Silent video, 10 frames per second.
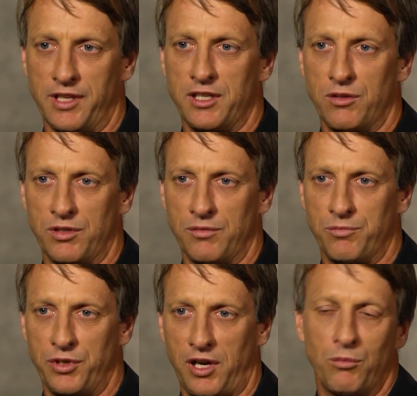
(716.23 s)
that you can
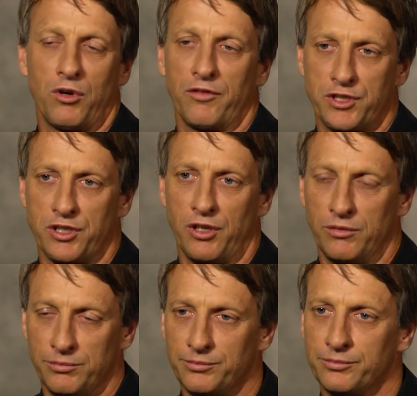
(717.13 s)
put on more of a show.